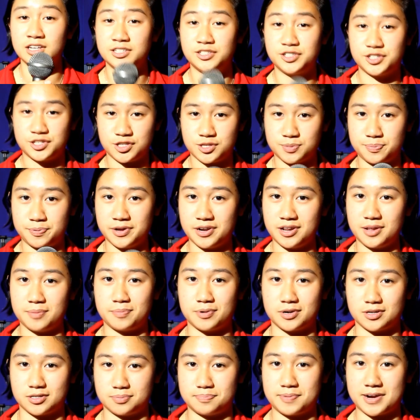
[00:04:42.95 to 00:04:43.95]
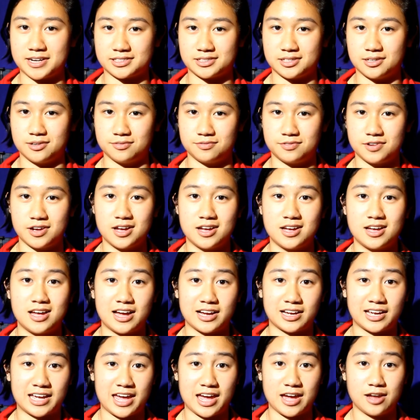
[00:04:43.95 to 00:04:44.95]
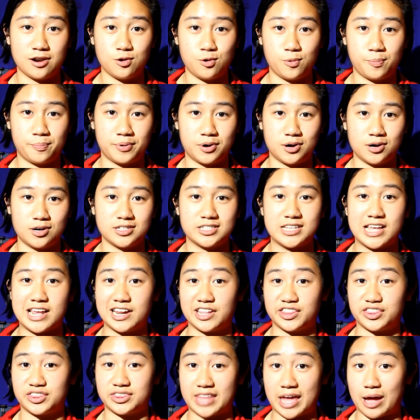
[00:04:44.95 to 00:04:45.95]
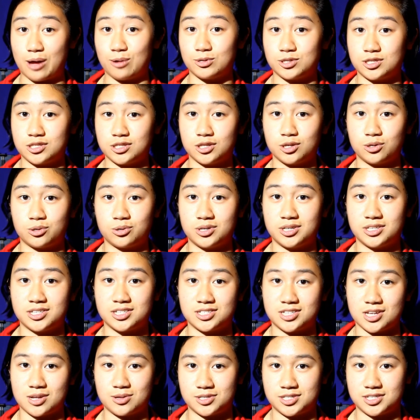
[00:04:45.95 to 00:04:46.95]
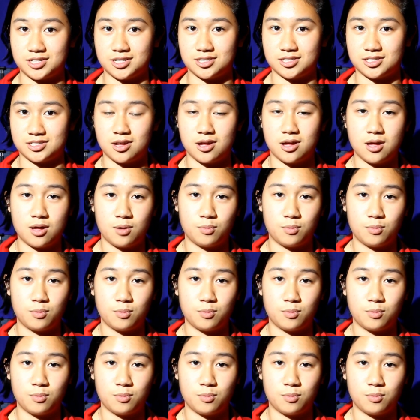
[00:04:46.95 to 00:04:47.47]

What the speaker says: Just to put it in perspective, a candle burns at 1,000 degrees Celsius,